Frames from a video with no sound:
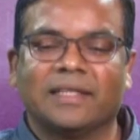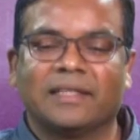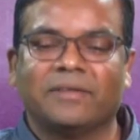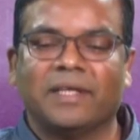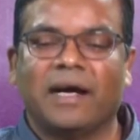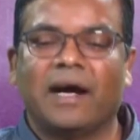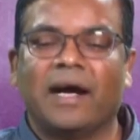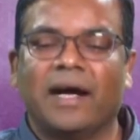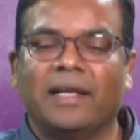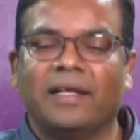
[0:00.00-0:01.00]
actually
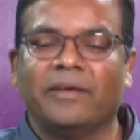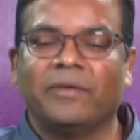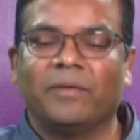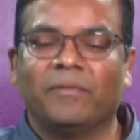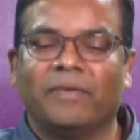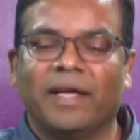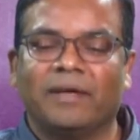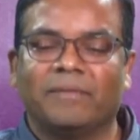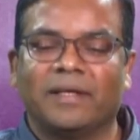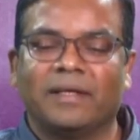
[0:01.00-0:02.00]
highly
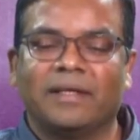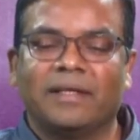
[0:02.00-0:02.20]
variable.